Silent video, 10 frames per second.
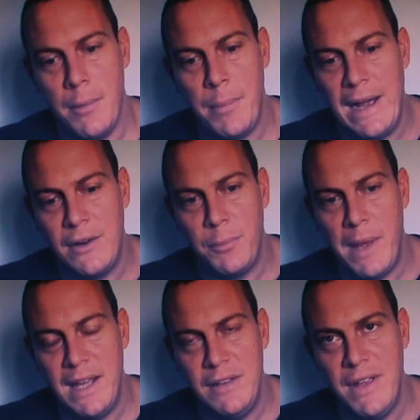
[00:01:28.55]
pattern of
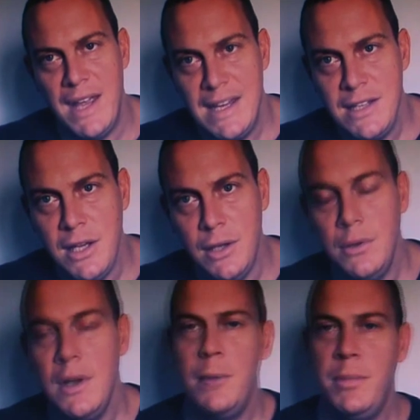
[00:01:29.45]
behaviour in you,
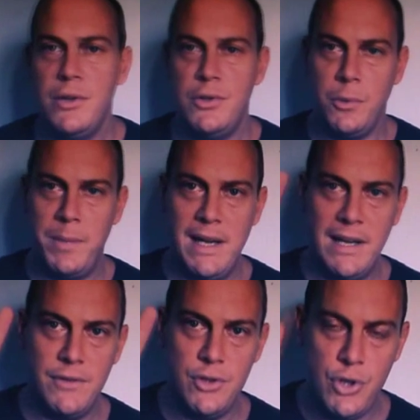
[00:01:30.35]
because you're being given